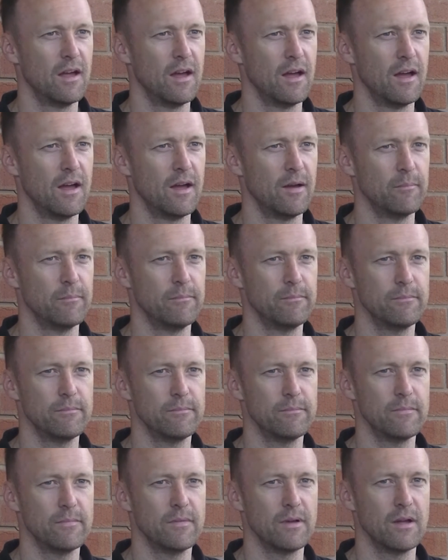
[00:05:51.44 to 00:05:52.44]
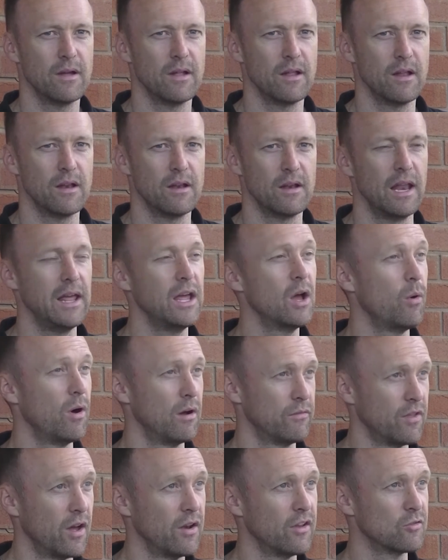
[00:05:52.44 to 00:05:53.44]
and
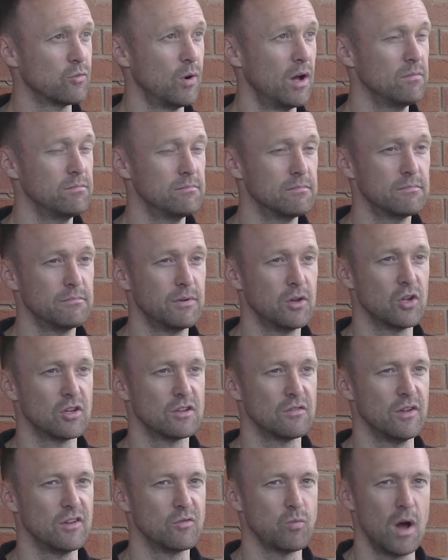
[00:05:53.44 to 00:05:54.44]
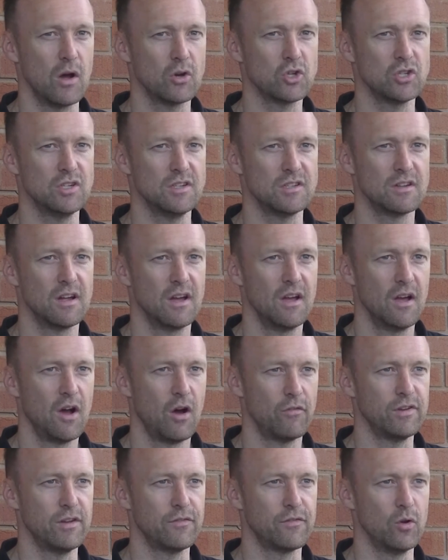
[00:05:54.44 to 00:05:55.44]
Leo I've done as well because of his Welsh. He's
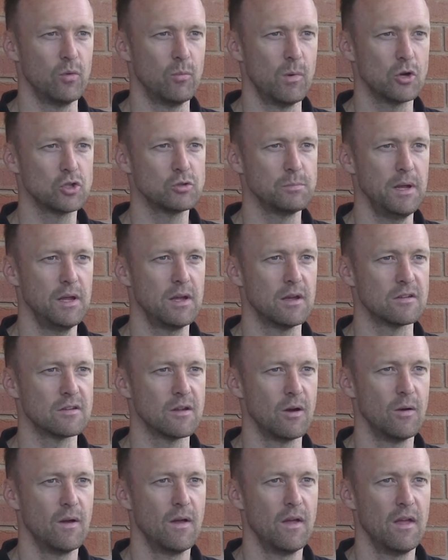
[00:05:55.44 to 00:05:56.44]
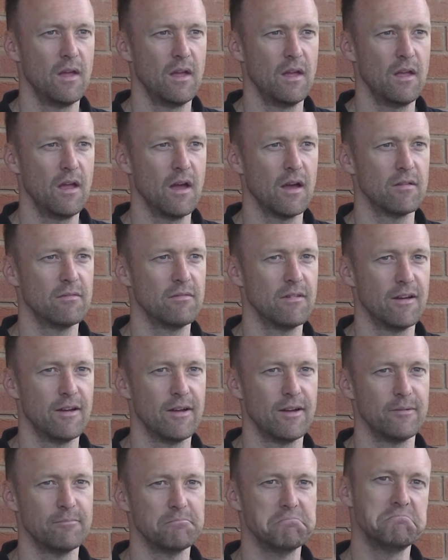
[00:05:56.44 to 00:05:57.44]
obviously a fluent Welsh speaker. So, yeah,
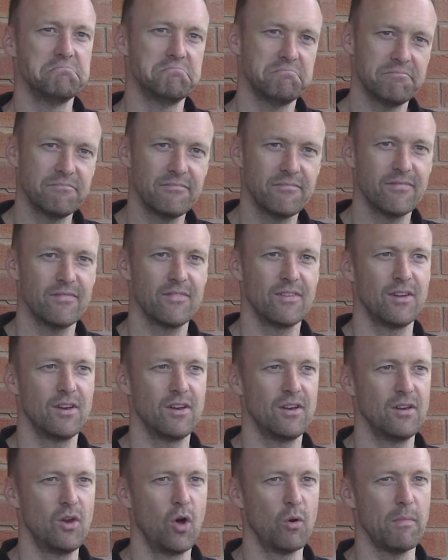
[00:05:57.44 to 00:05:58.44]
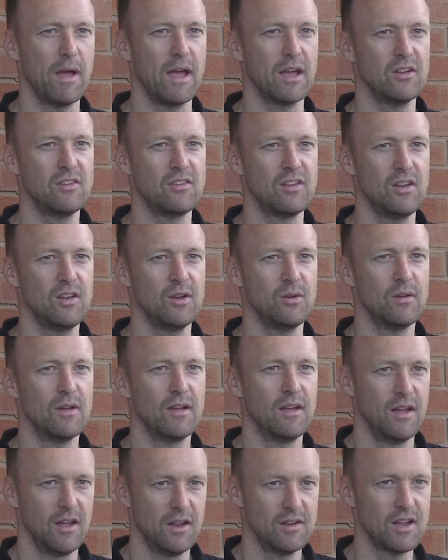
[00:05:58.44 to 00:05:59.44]
long may it continue.
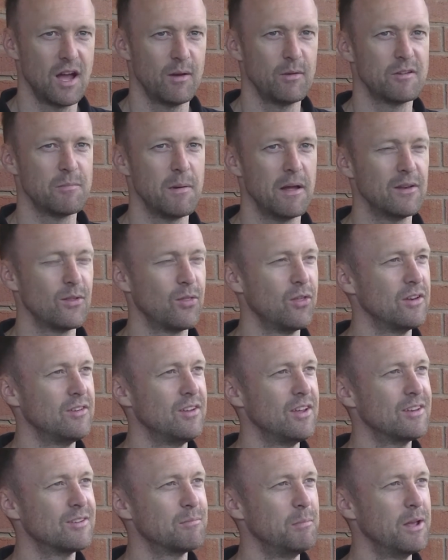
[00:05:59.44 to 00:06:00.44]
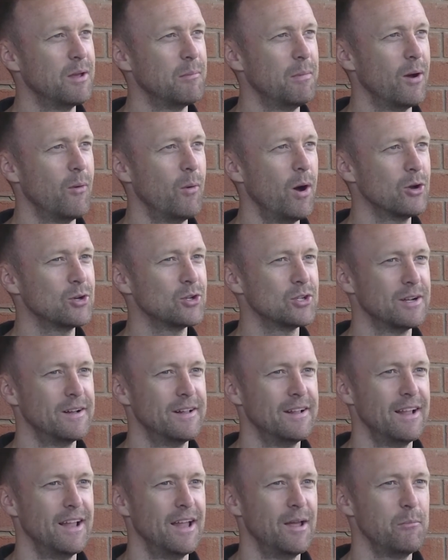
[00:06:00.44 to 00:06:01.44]
Simon Spender thinks he can speak a bit of Welsh,
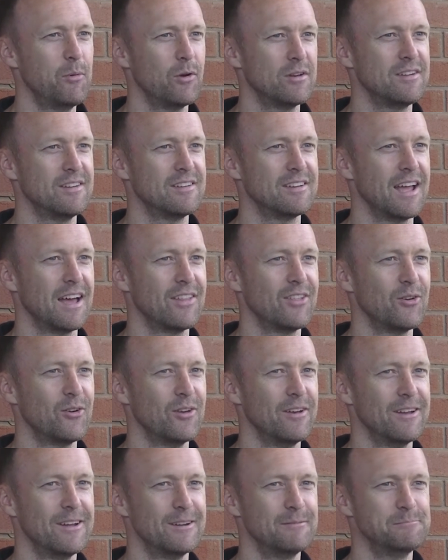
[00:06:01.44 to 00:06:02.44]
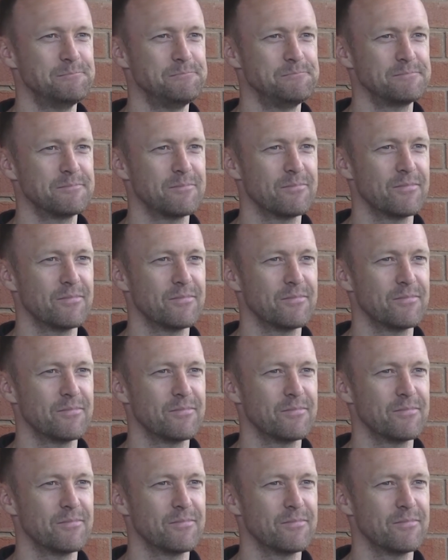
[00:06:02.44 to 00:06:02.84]
puts it together, and